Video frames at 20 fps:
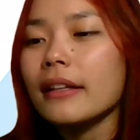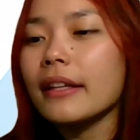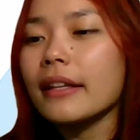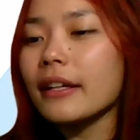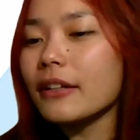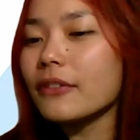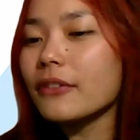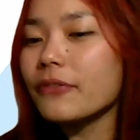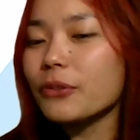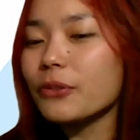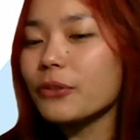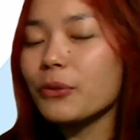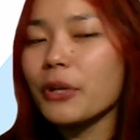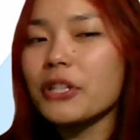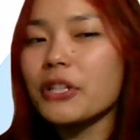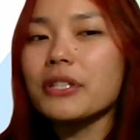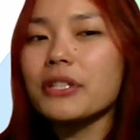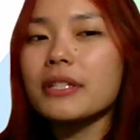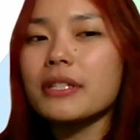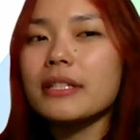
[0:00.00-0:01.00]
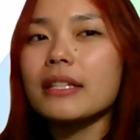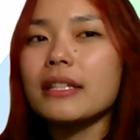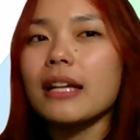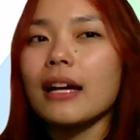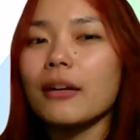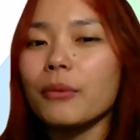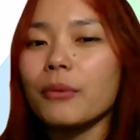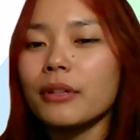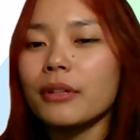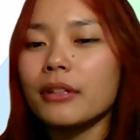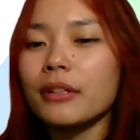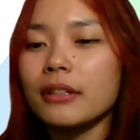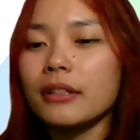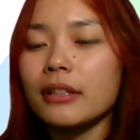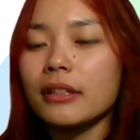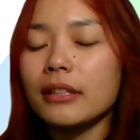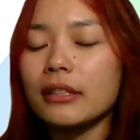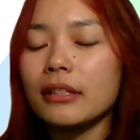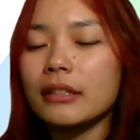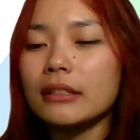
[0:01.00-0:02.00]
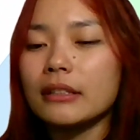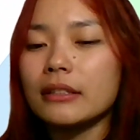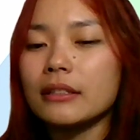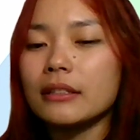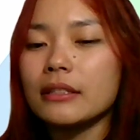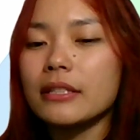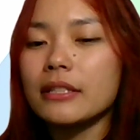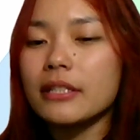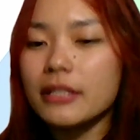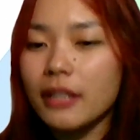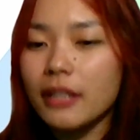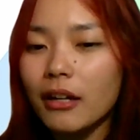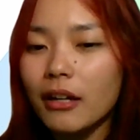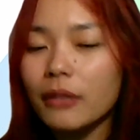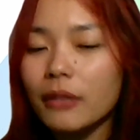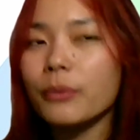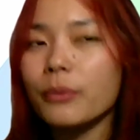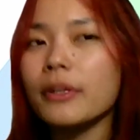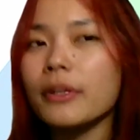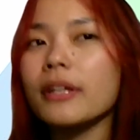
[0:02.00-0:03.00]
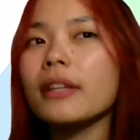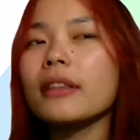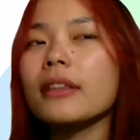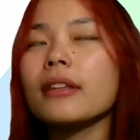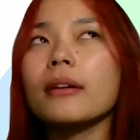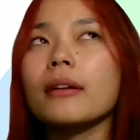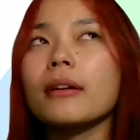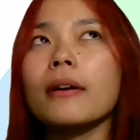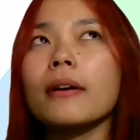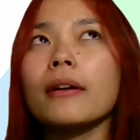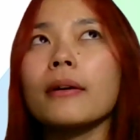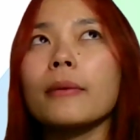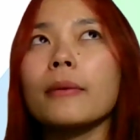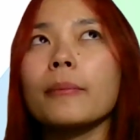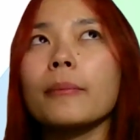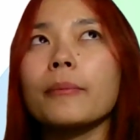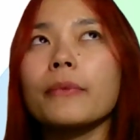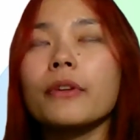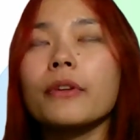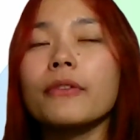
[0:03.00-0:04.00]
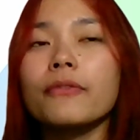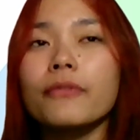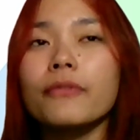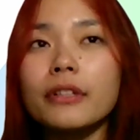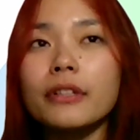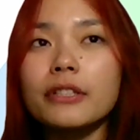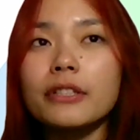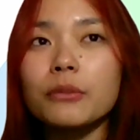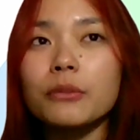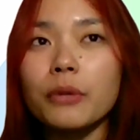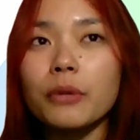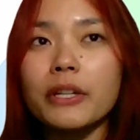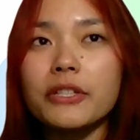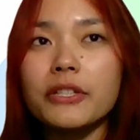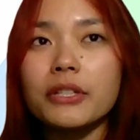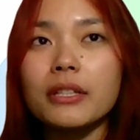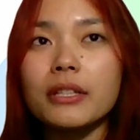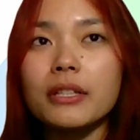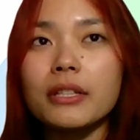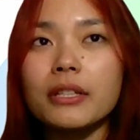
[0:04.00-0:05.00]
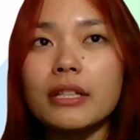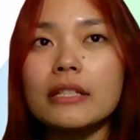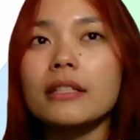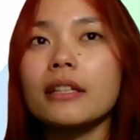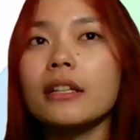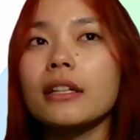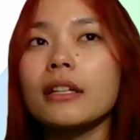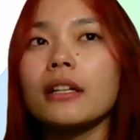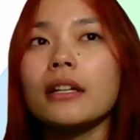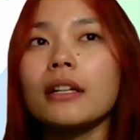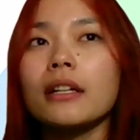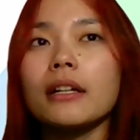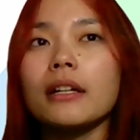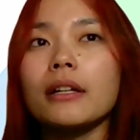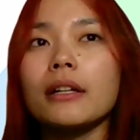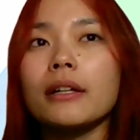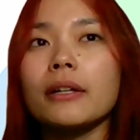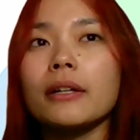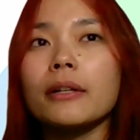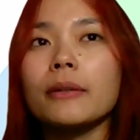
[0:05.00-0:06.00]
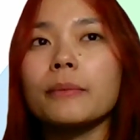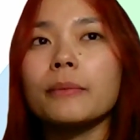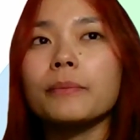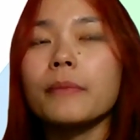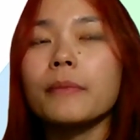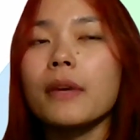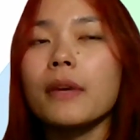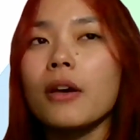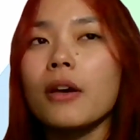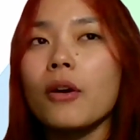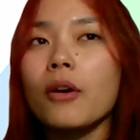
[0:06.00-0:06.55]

there are a few questions I want to start with. The first question is, um,